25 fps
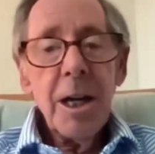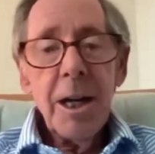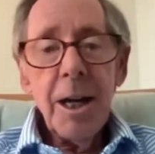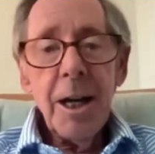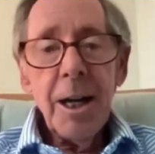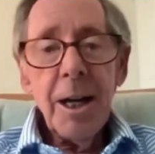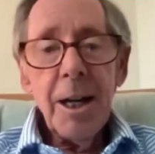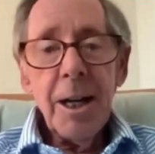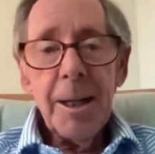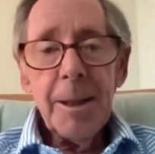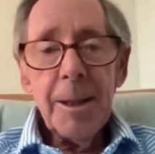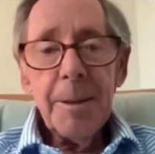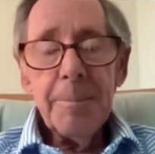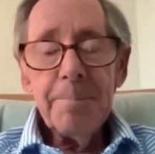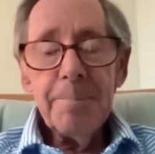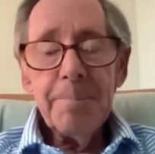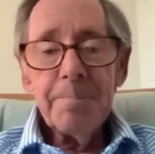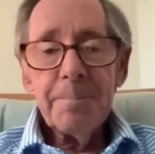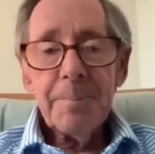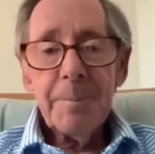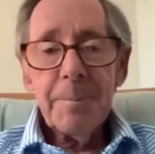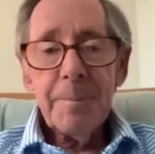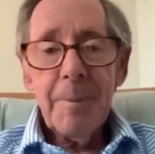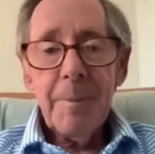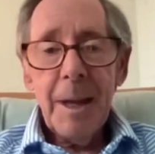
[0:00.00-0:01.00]

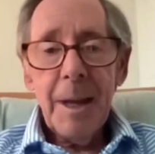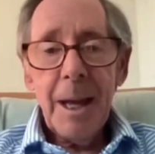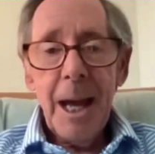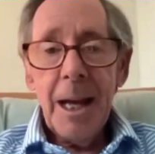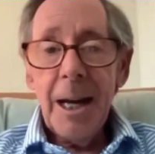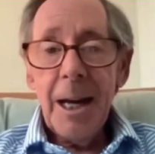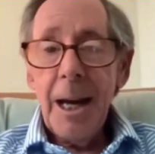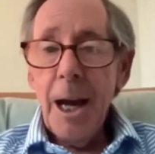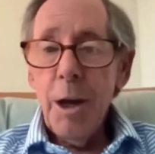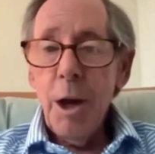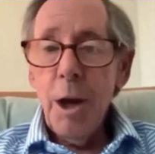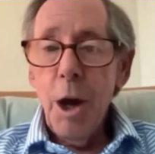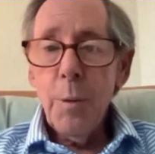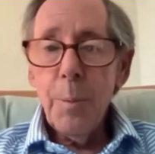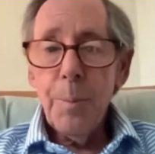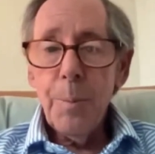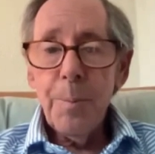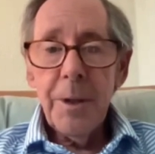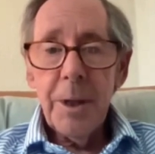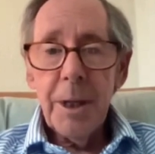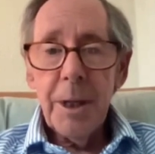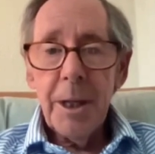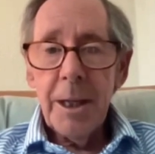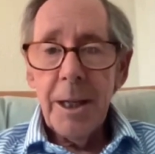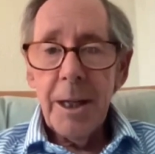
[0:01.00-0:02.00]
And I
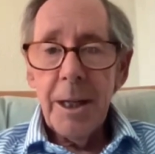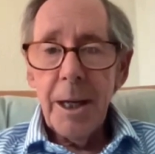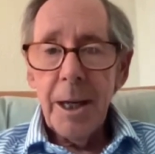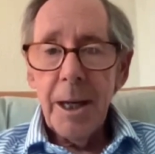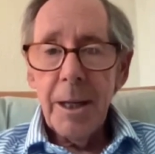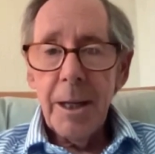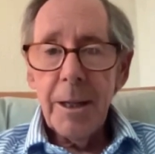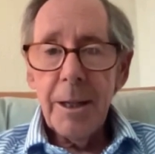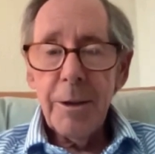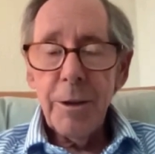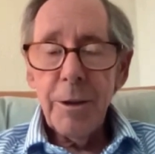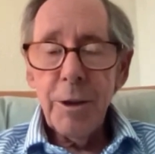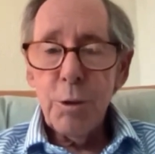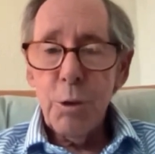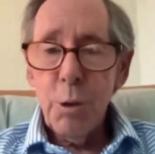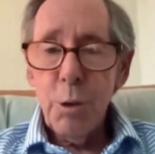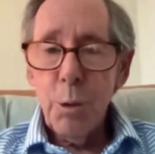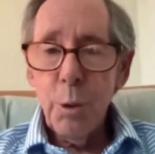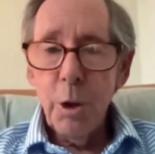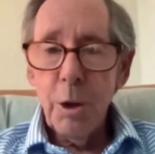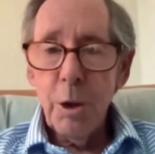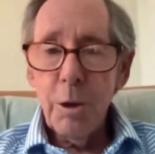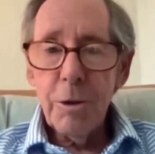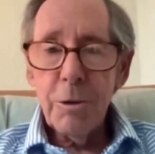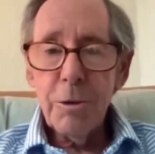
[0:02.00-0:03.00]
hope the
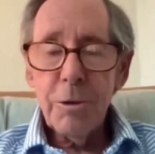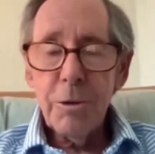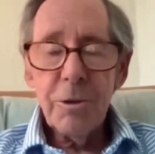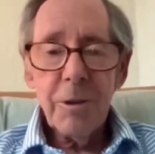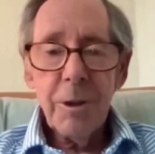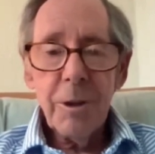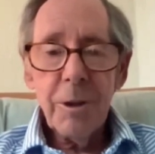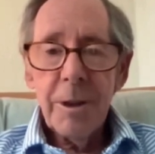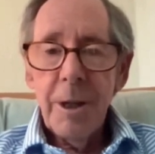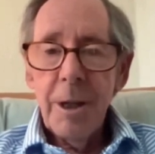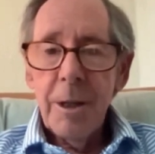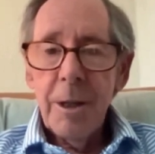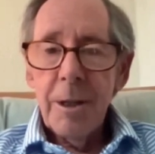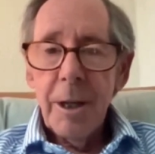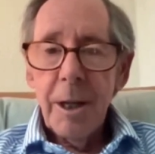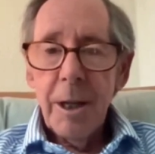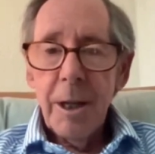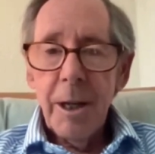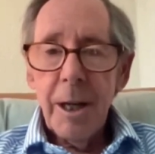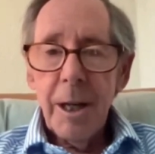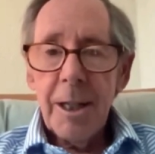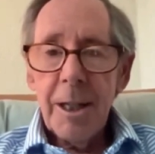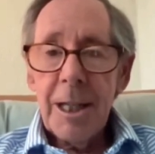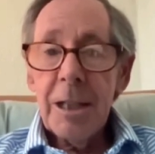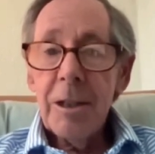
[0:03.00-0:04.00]
tours
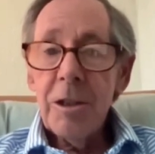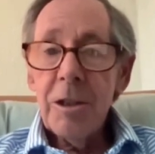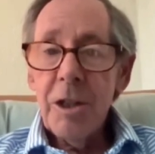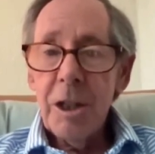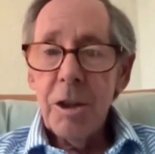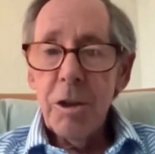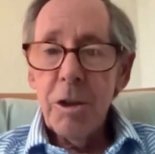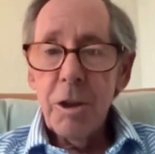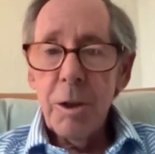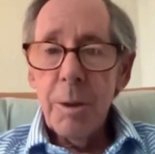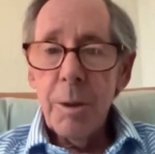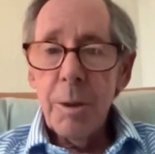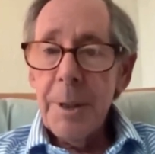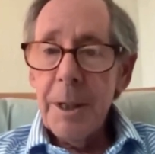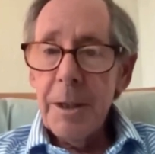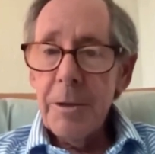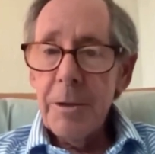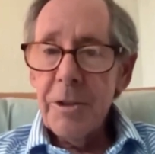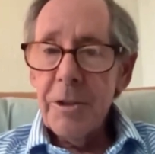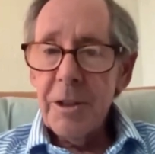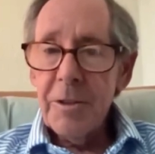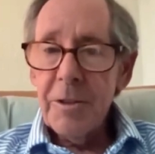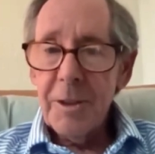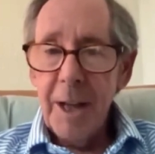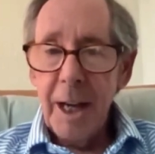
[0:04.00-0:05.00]
continue to be
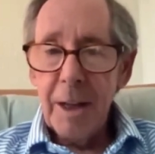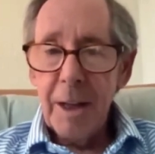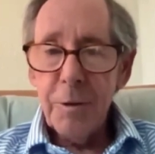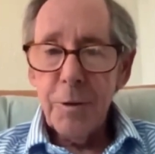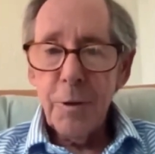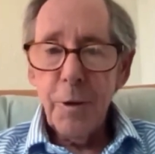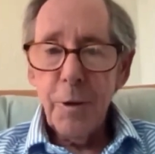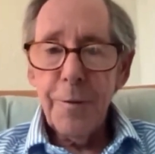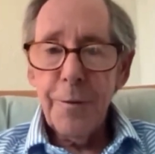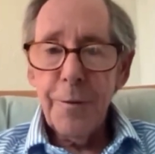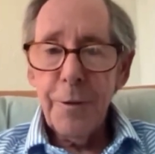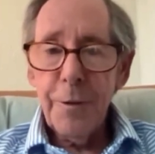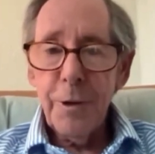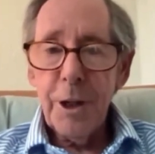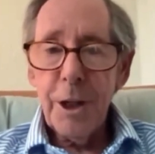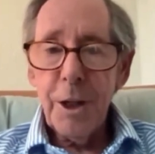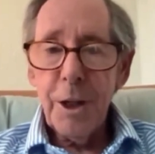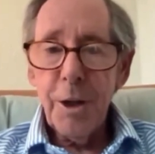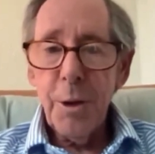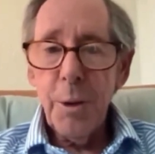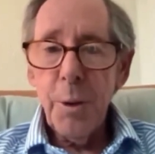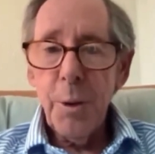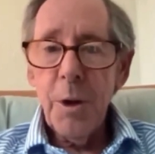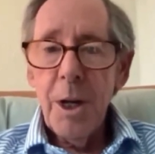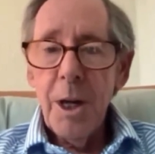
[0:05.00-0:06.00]
successful for
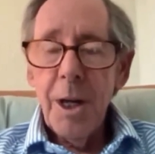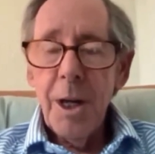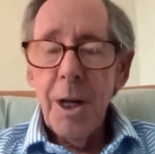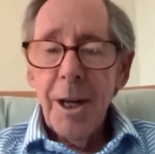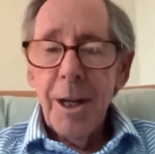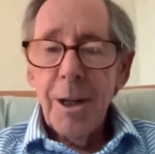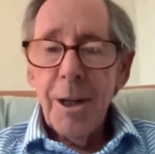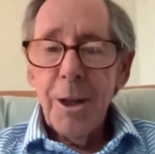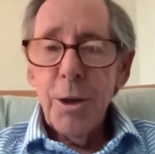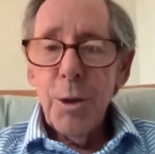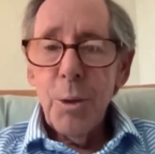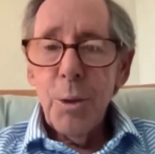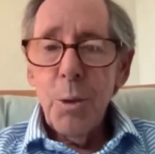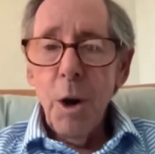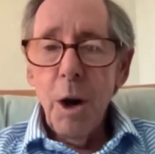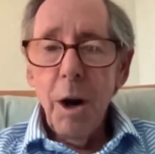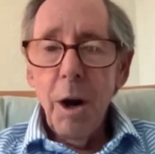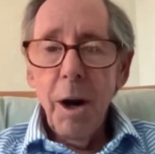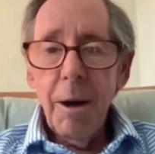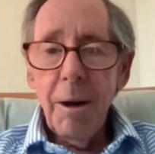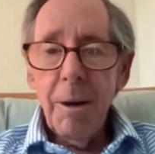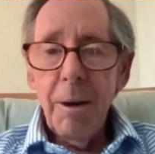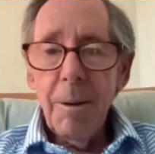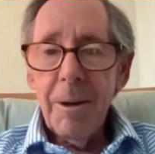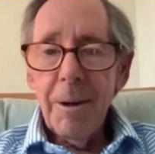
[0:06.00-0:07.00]
you. You
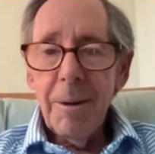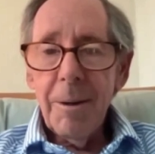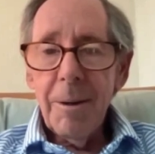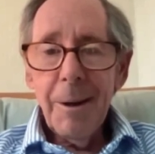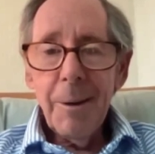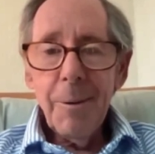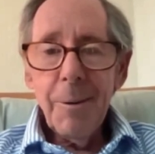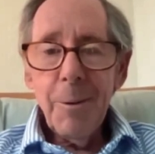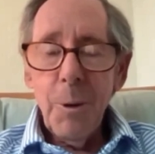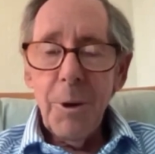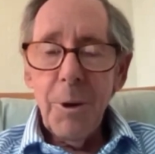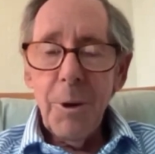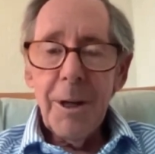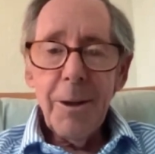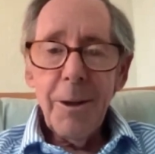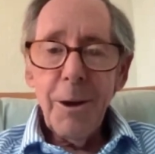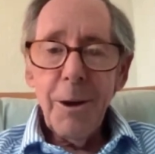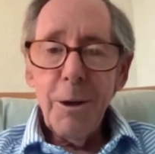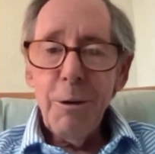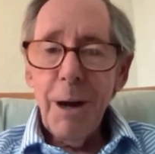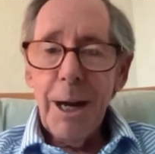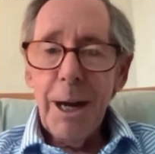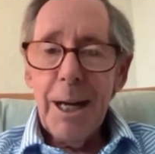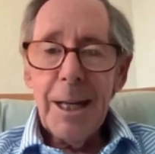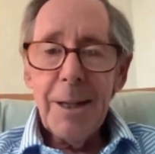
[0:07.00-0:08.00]
are one of the
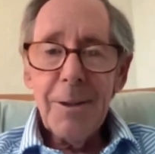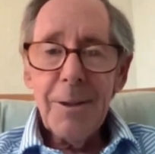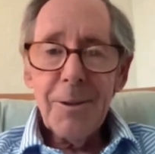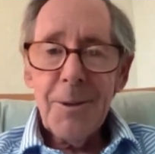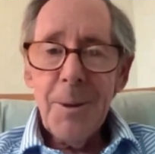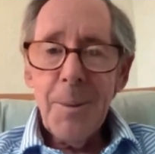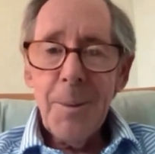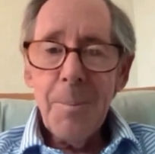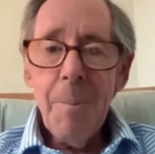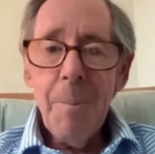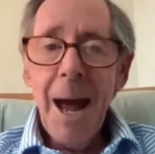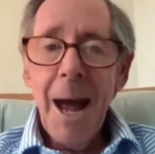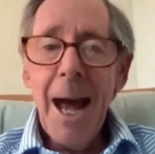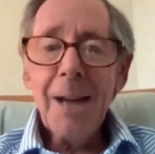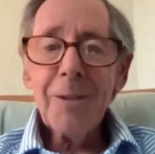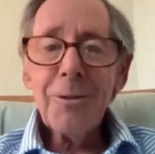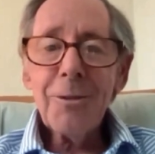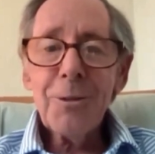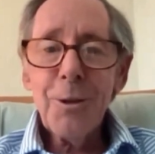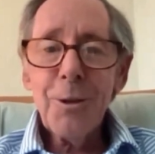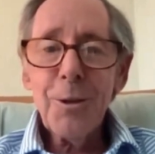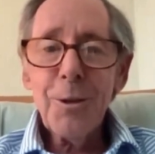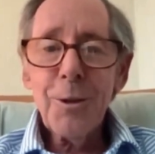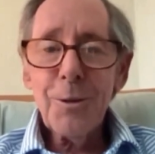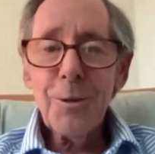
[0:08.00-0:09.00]
greatest
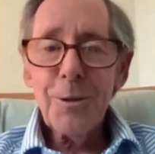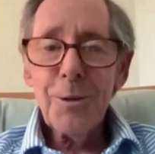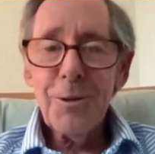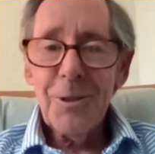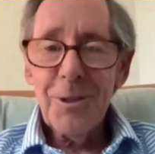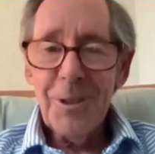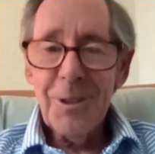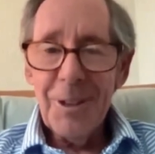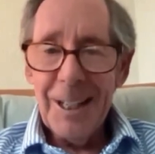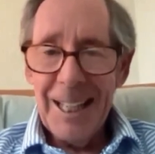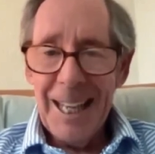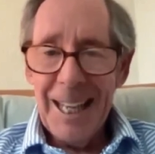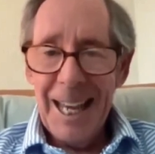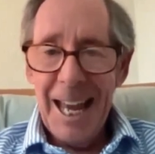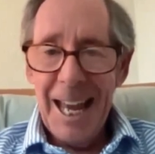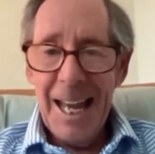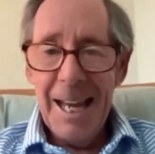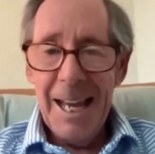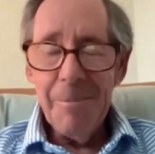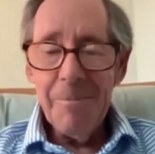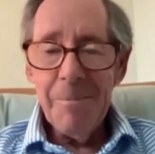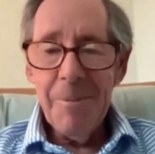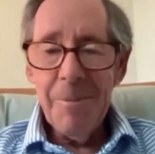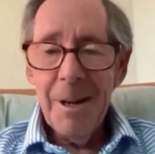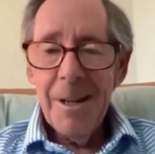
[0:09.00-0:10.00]
ambassadors to the
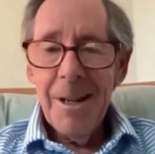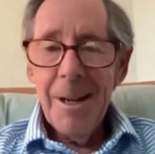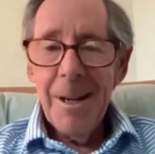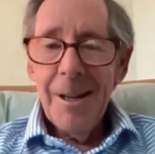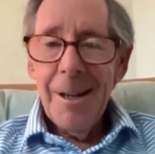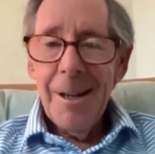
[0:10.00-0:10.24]
game.